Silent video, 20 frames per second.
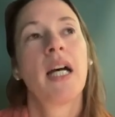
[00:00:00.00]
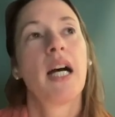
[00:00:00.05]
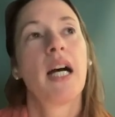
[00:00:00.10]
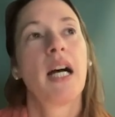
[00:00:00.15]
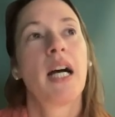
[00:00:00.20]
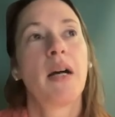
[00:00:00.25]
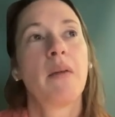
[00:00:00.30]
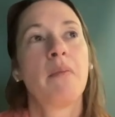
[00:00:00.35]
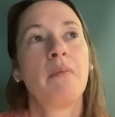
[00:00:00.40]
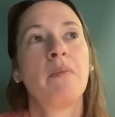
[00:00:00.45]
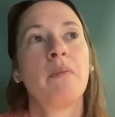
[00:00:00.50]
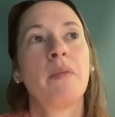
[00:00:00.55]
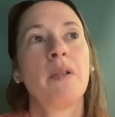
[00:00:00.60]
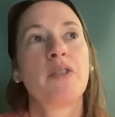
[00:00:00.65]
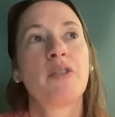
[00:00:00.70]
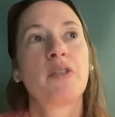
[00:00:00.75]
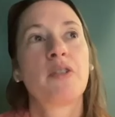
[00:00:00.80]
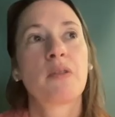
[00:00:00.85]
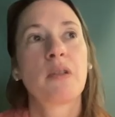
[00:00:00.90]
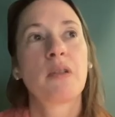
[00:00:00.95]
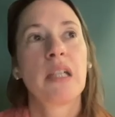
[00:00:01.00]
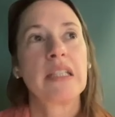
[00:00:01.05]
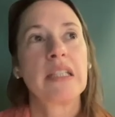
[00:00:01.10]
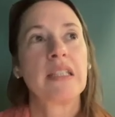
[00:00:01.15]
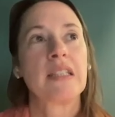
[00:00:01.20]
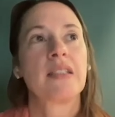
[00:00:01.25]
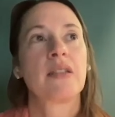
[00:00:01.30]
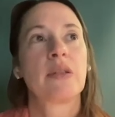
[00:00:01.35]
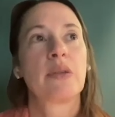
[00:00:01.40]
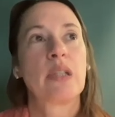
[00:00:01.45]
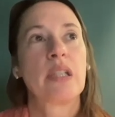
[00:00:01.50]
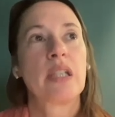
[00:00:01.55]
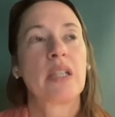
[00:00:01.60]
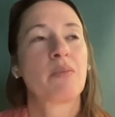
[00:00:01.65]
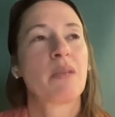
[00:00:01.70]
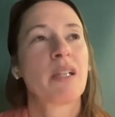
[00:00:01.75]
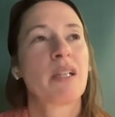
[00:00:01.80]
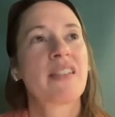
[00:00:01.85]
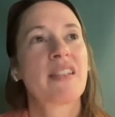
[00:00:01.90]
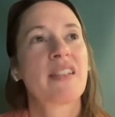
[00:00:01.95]
to create these unique
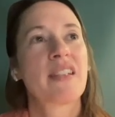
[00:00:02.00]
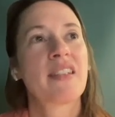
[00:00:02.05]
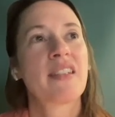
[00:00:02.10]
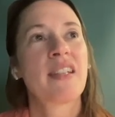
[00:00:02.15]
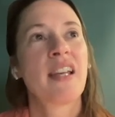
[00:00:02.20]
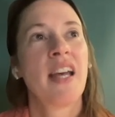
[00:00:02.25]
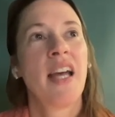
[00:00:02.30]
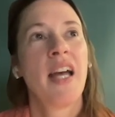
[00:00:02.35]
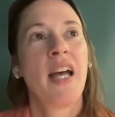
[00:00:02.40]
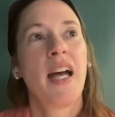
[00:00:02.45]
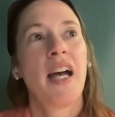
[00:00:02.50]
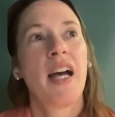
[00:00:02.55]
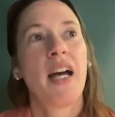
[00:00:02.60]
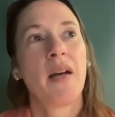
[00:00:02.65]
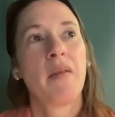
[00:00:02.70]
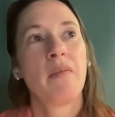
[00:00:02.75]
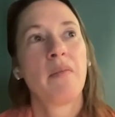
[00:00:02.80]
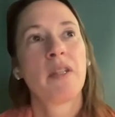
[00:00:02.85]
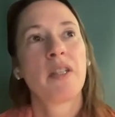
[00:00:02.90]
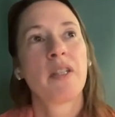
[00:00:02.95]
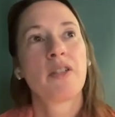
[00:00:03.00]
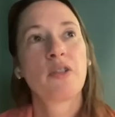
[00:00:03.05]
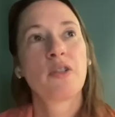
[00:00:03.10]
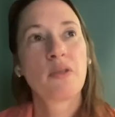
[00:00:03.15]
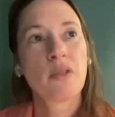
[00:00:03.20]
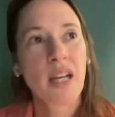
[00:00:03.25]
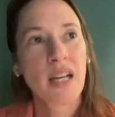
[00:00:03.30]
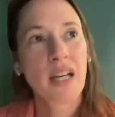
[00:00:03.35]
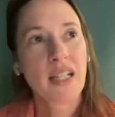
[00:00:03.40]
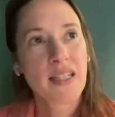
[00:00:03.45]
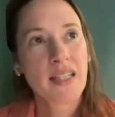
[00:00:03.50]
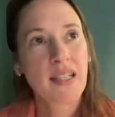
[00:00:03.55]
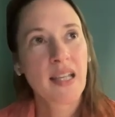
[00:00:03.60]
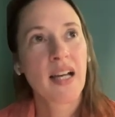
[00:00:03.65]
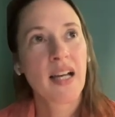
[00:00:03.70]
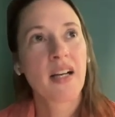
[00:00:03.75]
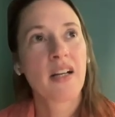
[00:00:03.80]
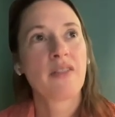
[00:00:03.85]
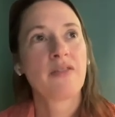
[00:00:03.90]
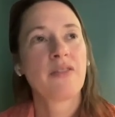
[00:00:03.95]
mixes. The tuna
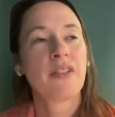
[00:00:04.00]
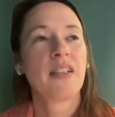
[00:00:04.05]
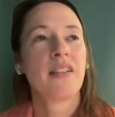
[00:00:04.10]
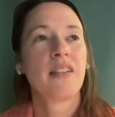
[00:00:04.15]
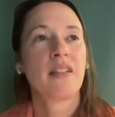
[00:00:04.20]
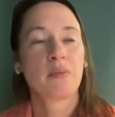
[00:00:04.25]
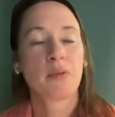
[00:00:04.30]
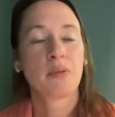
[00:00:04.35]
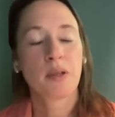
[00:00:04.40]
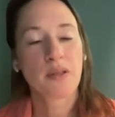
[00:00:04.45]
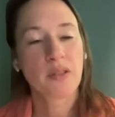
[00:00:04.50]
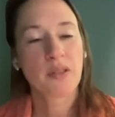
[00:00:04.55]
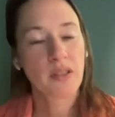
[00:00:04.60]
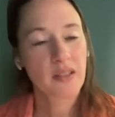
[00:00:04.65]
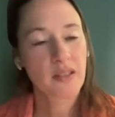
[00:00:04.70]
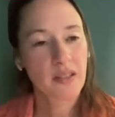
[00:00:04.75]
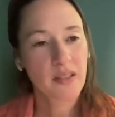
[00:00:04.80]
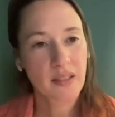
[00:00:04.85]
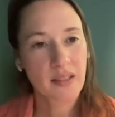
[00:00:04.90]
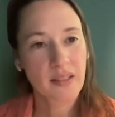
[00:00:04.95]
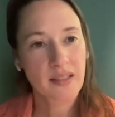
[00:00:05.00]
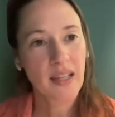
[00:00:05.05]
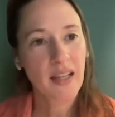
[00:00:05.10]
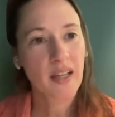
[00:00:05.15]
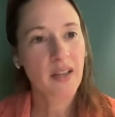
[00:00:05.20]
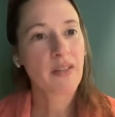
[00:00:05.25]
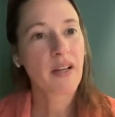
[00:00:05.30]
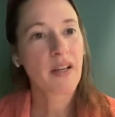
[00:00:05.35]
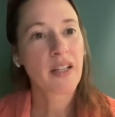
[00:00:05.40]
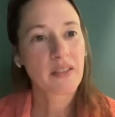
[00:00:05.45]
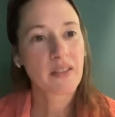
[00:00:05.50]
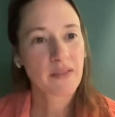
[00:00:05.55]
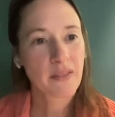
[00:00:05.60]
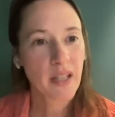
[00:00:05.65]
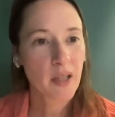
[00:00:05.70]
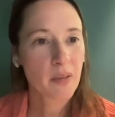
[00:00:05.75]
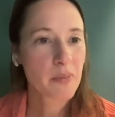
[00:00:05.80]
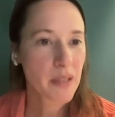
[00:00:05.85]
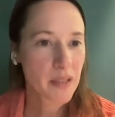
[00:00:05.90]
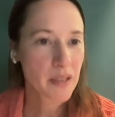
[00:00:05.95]
itself and the processes itself are
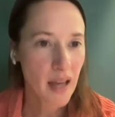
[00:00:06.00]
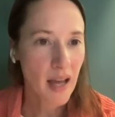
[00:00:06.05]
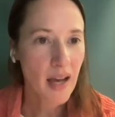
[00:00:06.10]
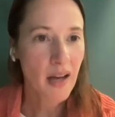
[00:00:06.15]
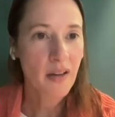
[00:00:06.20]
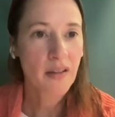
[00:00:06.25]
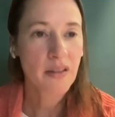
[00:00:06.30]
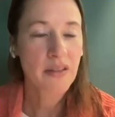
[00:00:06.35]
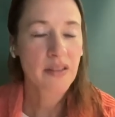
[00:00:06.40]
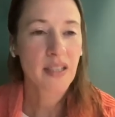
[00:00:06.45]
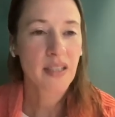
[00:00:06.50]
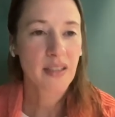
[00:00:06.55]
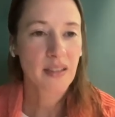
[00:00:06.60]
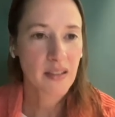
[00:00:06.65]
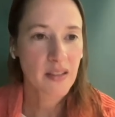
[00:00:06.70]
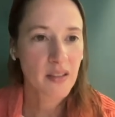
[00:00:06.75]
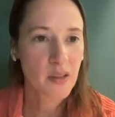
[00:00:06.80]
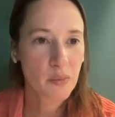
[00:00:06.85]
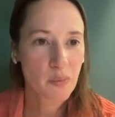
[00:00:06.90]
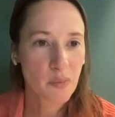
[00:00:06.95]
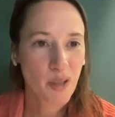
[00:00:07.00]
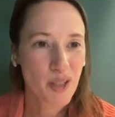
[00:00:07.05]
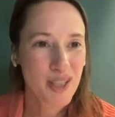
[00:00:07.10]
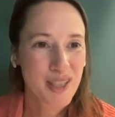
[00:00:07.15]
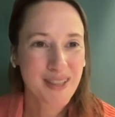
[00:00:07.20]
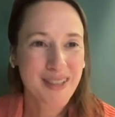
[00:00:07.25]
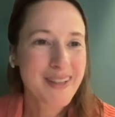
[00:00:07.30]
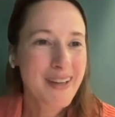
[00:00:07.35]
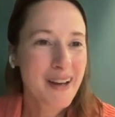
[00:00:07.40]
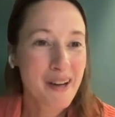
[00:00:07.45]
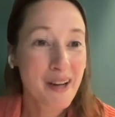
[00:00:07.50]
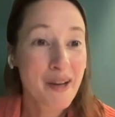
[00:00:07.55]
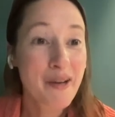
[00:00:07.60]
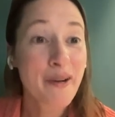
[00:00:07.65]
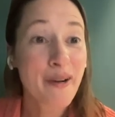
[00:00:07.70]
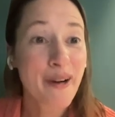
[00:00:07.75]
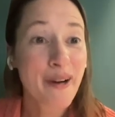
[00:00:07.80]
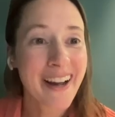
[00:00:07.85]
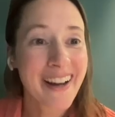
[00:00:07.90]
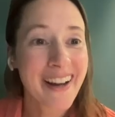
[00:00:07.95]
developed in-house, and this is what our
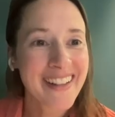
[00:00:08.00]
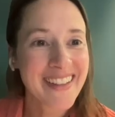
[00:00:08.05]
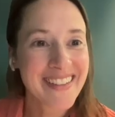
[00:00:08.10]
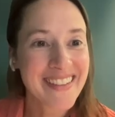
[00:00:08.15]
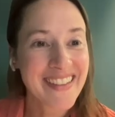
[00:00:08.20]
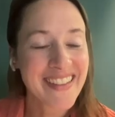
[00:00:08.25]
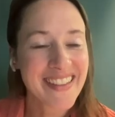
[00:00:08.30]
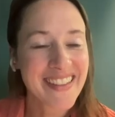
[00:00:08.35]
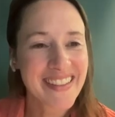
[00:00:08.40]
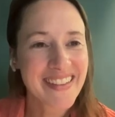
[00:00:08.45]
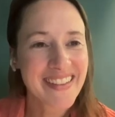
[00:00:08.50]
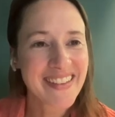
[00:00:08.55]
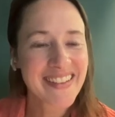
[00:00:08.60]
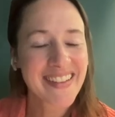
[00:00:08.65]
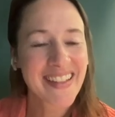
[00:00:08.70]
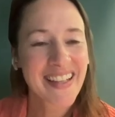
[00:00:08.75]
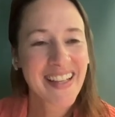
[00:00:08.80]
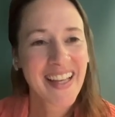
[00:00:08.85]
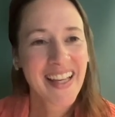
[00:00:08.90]
core R&D is.